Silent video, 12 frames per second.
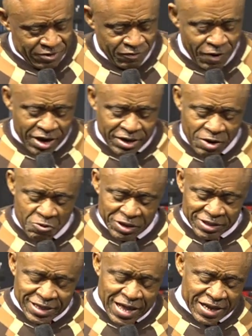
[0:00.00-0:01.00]
Father,
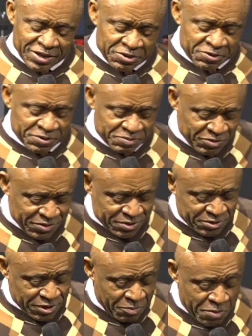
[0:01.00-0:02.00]
we thank you.
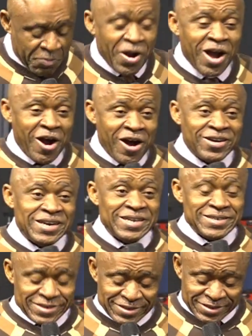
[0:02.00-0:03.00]
Some people are only
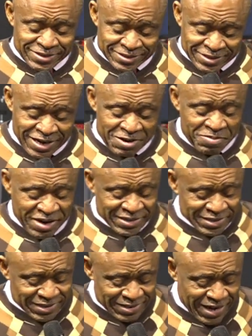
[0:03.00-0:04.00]

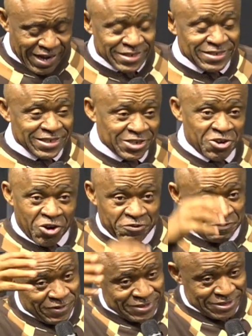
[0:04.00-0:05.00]
celebrating and thinking of
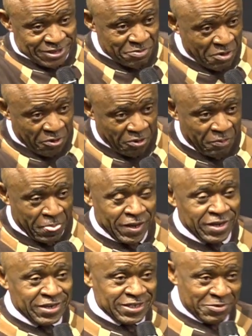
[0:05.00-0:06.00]
tomorrow.
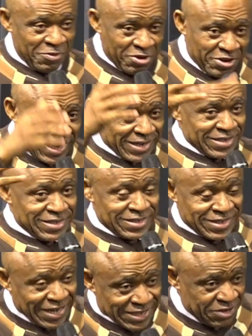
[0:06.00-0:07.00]
Tomorrow, that is
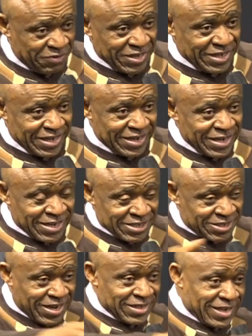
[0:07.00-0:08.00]
Thanksgiving Day, the
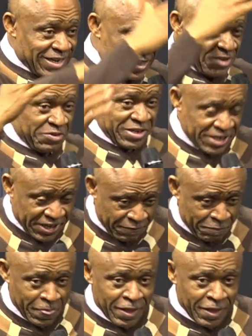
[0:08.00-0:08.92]
National Thanksgiving Day.